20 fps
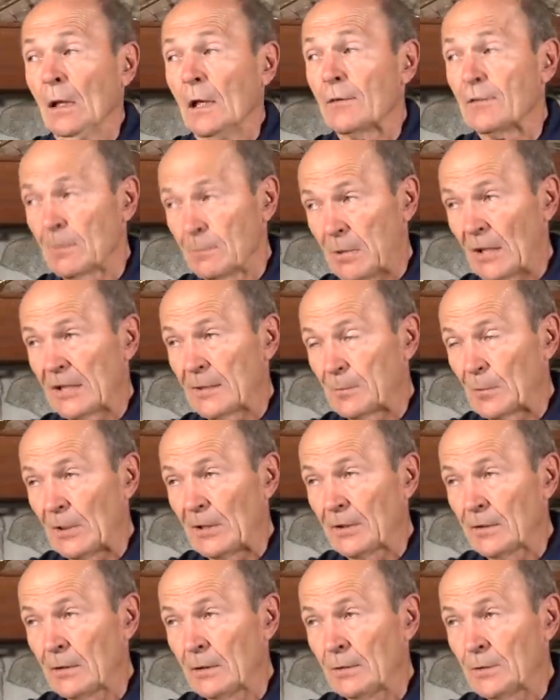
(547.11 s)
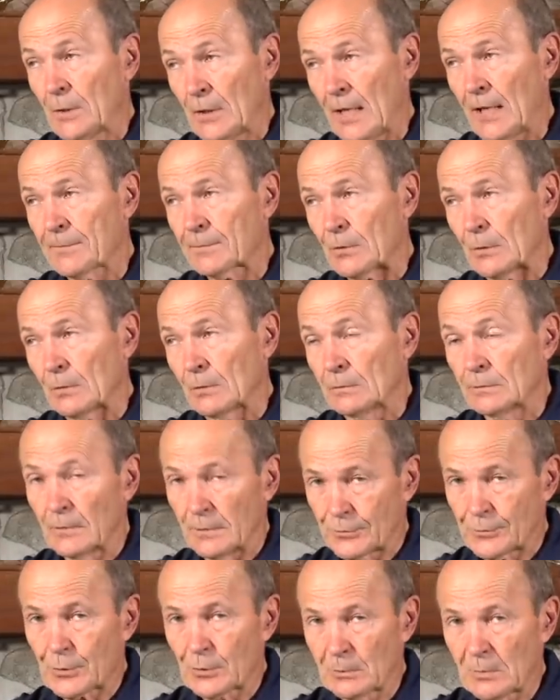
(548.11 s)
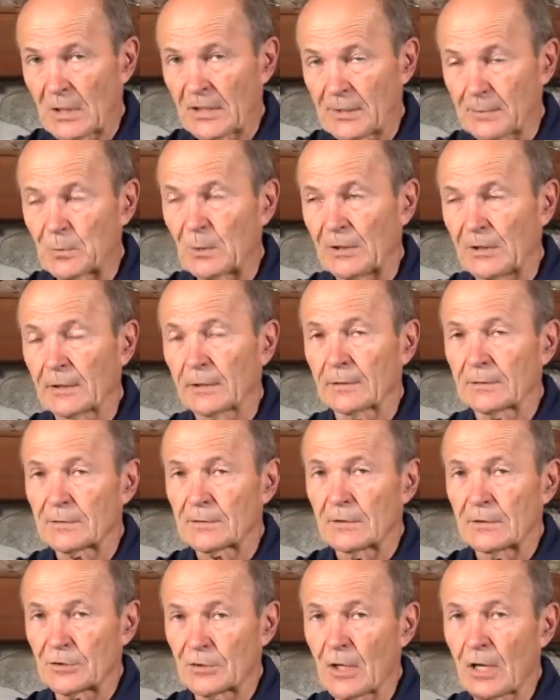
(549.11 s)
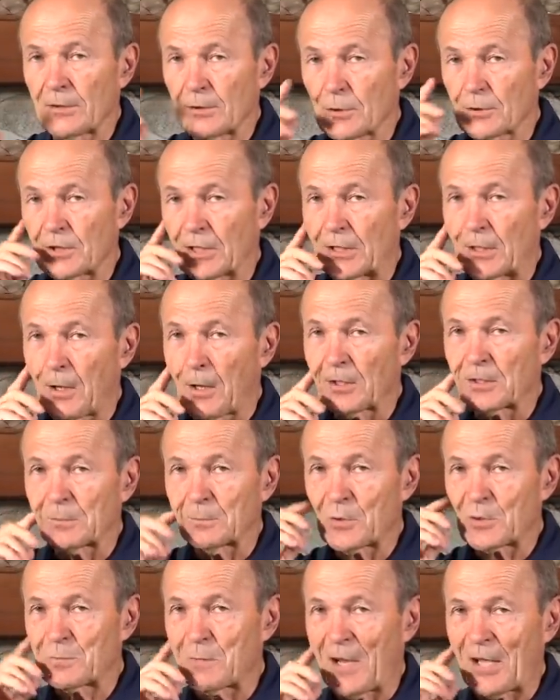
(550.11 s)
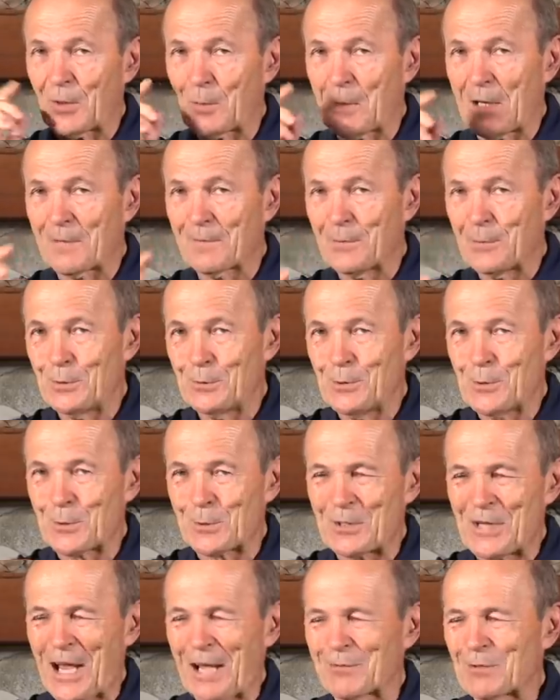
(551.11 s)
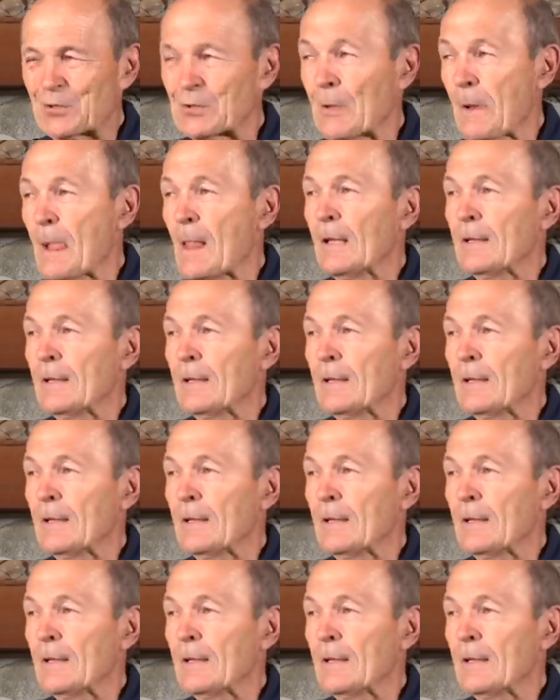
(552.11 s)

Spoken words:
If you're buddy breathing, you have to. True buddy breathing is not using an octopus, by the way, for you newer divers.